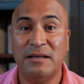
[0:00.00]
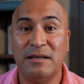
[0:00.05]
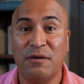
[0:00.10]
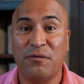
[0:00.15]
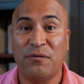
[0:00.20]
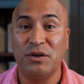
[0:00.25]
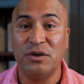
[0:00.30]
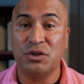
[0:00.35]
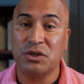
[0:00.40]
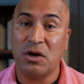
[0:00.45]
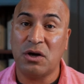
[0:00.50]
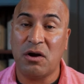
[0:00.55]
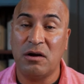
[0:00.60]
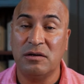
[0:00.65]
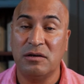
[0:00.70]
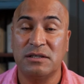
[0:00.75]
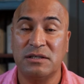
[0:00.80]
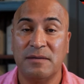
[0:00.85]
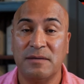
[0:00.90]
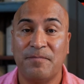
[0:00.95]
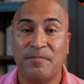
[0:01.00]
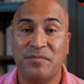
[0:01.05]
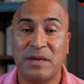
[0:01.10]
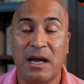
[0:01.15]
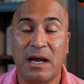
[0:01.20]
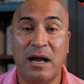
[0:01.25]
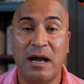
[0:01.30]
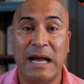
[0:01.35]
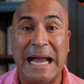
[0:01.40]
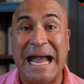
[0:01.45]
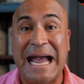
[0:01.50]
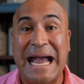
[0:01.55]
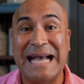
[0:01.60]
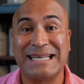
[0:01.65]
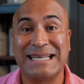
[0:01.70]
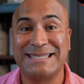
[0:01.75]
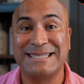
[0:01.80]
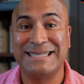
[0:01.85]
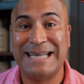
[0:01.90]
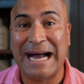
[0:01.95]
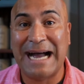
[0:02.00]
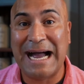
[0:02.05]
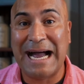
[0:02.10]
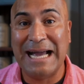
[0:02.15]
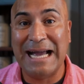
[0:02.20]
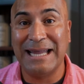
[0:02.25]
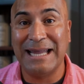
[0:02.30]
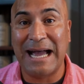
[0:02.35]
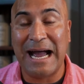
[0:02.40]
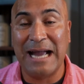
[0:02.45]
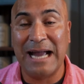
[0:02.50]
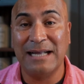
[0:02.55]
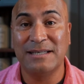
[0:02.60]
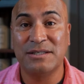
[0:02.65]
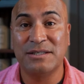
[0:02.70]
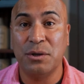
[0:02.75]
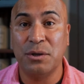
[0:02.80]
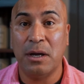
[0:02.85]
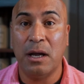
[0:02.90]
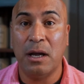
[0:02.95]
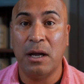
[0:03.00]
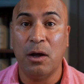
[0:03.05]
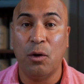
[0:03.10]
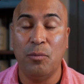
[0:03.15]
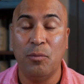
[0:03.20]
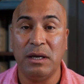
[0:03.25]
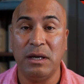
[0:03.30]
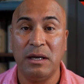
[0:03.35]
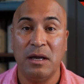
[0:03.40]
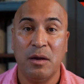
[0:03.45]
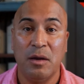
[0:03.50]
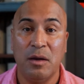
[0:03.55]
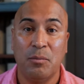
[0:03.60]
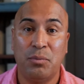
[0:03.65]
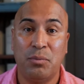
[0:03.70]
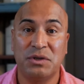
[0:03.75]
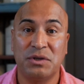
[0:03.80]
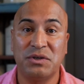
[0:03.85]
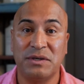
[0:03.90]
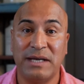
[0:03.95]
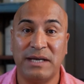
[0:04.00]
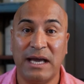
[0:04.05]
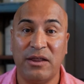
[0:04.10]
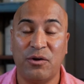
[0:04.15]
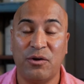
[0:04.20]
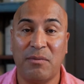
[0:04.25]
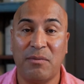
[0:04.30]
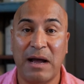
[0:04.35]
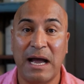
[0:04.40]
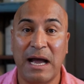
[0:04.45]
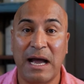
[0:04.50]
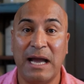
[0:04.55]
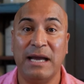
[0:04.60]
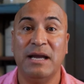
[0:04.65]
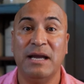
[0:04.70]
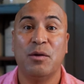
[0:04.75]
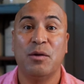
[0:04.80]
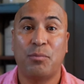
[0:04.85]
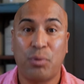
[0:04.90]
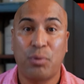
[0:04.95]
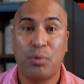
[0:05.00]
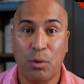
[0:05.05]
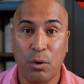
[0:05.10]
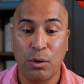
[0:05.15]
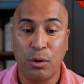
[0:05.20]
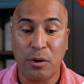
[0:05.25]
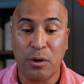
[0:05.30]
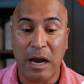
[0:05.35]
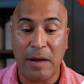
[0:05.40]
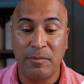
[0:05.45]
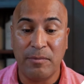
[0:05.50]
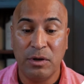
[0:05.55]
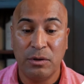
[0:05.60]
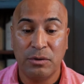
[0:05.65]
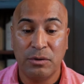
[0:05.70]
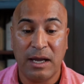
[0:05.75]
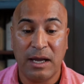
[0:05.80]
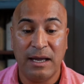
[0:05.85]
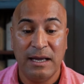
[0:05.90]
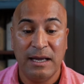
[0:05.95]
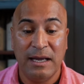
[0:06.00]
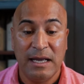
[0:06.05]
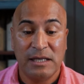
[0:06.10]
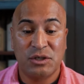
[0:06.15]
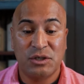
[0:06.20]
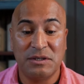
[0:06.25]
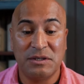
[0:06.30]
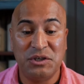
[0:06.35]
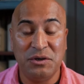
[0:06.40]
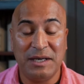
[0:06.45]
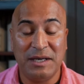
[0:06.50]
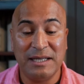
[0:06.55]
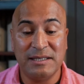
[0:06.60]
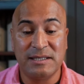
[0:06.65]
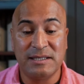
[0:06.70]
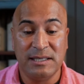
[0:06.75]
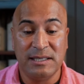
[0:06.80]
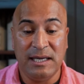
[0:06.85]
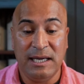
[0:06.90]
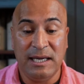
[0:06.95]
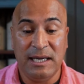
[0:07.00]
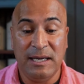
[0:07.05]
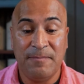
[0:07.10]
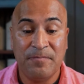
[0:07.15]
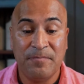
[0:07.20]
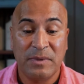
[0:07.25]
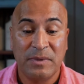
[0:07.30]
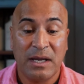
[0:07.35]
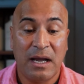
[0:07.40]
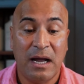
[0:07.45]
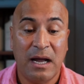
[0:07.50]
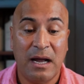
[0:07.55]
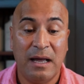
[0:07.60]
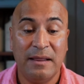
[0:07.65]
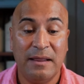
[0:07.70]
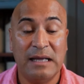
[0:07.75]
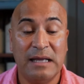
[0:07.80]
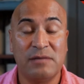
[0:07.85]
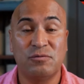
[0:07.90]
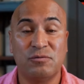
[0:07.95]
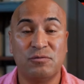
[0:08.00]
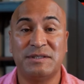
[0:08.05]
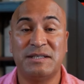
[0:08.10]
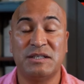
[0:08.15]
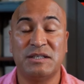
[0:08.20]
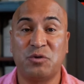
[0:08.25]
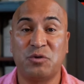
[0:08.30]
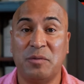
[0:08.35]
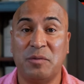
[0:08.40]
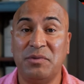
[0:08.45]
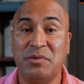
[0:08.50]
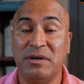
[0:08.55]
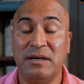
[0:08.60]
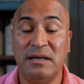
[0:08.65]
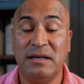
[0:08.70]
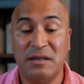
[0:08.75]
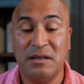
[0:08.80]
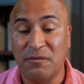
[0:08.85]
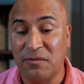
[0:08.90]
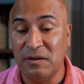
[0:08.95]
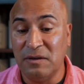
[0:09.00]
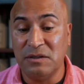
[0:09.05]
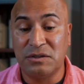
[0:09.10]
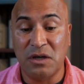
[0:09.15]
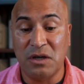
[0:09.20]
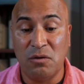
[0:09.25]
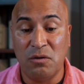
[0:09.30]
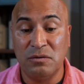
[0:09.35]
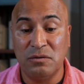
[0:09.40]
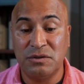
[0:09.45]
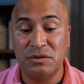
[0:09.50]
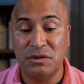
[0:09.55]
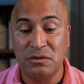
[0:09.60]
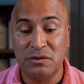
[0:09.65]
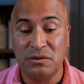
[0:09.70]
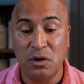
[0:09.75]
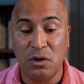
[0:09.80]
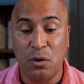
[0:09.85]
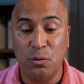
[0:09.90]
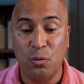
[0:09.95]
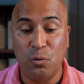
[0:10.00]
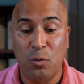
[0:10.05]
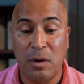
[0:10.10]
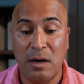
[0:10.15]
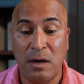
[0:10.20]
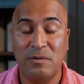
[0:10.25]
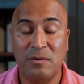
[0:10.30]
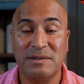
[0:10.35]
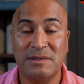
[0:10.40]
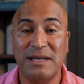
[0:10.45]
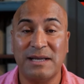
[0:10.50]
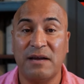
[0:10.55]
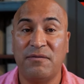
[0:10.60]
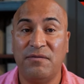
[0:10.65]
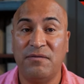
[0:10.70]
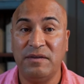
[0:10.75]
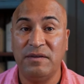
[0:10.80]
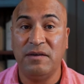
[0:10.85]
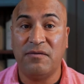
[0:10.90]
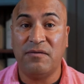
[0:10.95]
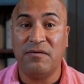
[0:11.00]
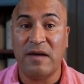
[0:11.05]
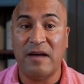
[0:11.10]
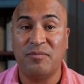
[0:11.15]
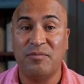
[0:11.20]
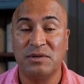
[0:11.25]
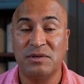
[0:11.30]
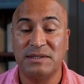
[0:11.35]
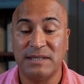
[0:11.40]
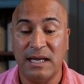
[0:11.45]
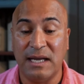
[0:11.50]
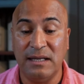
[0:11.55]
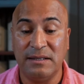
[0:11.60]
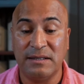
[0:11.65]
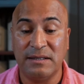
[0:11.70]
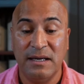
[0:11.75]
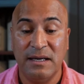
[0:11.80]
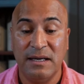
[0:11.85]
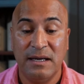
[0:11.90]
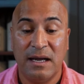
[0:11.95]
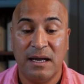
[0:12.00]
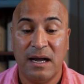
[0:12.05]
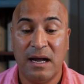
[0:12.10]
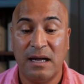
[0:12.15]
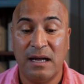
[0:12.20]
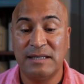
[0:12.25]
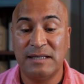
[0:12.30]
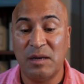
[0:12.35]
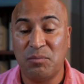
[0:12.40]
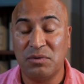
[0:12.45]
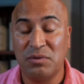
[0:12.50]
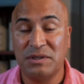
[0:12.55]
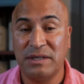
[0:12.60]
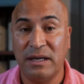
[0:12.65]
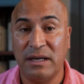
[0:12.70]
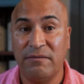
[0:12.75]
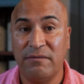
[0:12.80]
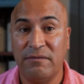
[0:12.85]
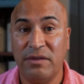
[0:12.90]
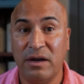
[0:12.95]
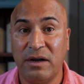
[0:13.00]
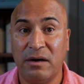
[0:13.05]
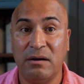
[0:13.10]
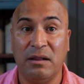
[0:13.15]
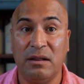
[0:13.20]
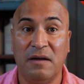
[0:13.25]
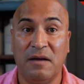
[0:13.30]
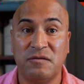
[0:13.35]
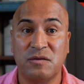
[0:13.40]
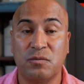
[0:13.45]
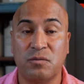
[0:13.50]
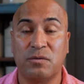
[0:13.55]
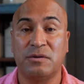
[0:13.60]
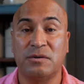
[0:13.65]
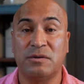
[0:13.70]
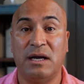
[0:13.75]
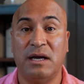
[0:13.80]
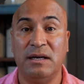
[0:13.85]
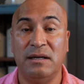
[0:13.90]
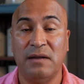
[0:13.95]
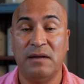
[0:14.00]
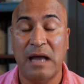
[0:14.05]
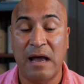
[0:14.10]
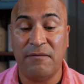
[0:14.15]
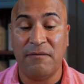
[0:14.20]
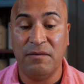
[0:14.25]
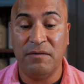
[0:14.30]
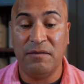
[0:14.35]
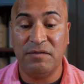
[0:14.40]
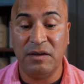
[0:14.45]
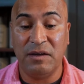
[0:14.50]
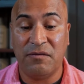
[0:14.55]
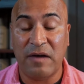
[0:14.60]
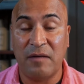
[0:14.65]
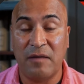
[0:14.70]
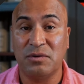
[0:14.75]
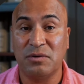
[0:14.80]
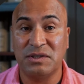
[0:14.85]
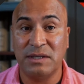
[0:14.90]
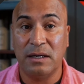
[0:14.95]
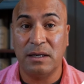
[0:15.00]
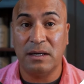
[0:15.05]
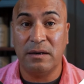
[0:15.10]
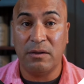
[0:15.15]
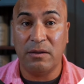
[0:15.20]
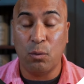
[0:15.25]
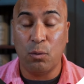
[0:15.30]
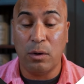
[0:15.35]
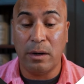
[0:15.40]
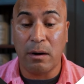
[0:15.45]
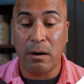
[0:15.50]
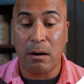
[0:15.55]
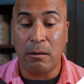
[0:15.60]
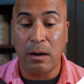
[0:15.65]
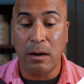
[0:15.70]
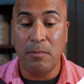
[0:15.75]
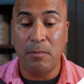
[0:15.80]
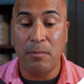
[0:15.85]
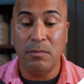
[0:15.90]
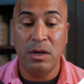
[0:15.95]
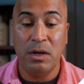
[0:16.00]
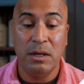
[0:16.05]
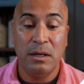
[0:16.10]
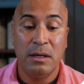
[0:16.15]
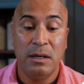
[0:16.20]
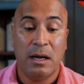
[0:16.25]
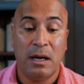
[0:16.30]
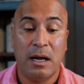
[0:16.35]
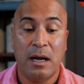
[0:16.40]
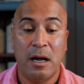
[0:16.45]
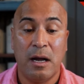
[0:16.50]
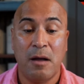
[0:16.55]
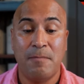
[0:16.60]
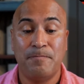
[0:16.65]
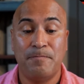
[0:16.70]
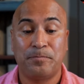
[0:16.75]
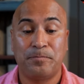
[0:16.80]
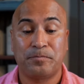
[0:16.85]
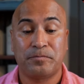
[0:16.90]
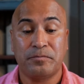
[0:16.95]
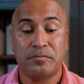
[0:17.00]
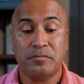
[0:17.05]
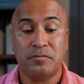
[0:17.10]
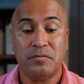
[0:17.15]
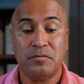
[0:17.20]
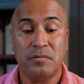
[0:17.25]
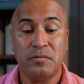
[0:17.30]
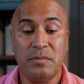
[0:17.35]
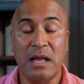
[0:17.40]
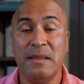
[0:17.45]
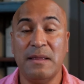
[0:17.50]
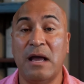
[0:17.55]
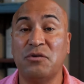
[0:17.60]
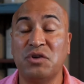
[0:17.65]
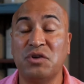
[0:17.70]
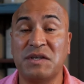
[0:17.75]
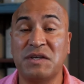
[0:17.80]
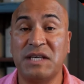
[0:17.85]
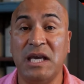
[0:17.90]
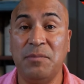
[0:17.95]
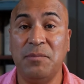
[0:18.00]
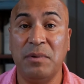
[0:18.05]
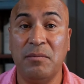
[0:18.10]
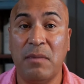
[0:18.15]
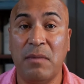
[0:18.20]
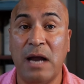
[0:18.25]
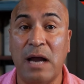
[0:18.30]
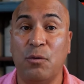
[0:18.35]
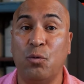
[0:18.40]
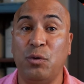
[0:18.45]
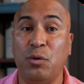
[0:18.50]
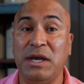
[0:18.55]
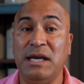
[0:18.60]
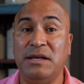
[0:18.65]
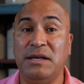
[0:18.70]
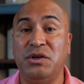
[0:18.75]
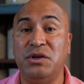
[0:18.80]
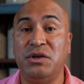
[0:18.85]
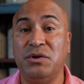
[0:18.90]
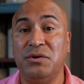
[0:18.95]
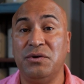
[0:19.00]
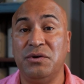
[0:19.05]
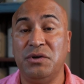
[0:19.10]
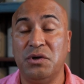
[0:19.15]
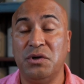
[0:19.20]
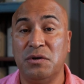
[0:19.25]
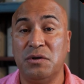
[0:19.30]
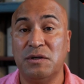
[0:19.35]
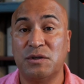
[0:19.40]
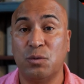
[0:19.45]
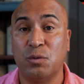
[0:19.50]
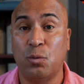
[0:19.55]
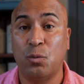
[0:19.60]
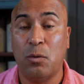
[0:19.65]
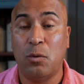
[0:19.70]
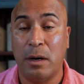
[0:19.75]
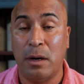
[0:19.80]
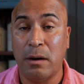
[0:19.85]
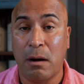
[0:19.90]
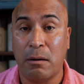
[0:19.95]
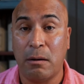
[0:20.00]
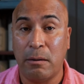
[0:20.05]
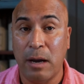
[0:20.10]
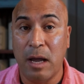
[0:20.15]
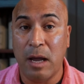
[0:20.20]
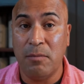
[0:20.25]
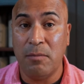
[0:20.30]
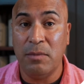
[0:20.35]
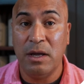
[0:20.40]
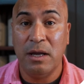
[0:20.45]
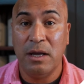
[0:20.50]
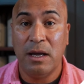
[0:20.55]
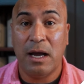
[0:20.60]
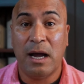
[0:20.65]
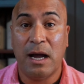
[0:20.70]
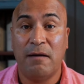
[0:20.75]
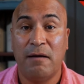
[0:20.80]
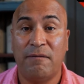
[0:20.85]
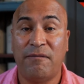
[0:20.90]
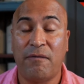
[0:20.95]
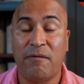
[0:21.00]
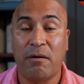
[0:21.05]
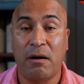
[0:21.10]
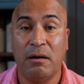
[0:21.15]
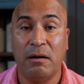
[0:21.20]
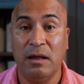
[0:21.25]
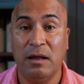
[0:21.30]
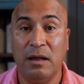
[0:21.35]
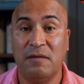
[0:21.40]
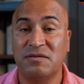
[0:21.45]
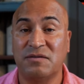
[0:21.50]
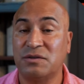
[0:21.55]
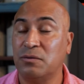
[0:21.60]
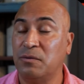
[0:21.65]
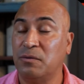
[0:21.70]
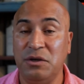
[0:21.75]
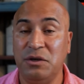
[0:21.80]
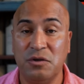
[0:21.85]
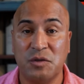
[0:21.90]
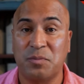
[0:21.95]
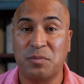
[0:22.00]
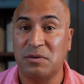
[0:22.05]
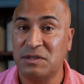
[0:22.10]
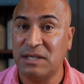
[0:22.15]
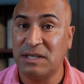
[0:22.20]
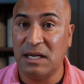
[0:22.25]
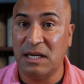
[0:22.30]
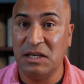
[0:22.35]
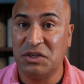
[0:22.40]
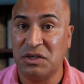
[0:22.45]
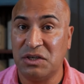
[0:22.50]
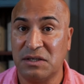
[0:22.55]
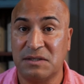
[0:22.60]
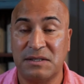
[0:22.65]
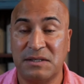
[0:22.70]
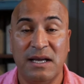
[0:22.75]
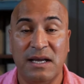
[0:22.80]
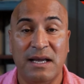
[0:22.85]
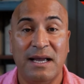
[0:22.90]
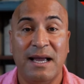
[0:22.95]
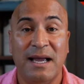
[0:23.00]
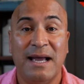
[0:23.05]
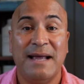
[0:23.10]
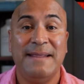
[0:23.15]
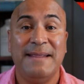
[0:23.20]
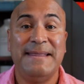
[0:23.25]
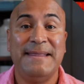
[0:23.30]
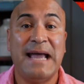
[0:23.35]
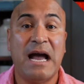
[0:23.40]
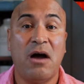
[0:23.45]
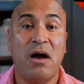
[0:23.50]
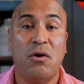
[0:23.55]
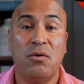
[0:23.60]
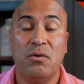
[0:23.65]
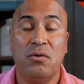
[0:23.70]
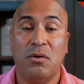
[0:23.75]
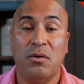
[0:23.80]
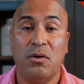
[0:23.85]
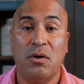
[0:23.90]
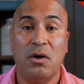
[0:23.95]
different charts as guidelines to help me put together my program, okay? So as you can see, it was distributed in different zones. So zone 1 was like 55%. 10% of their lifts were done at 55% of their 1 RM. Now, just keep in mind, we do use 1 RM for our lifts. So we use percentages. Now,